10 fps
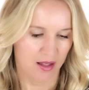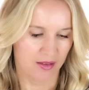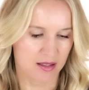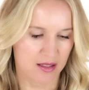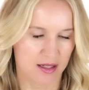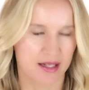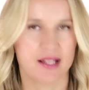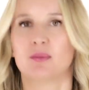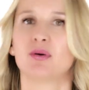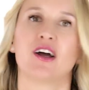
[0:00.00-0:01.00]
This is
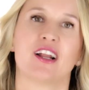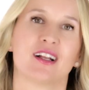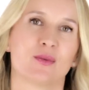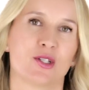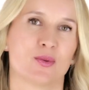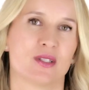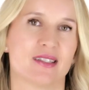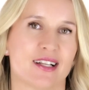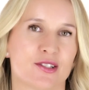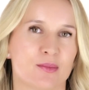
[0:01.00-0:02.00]
another product which was sent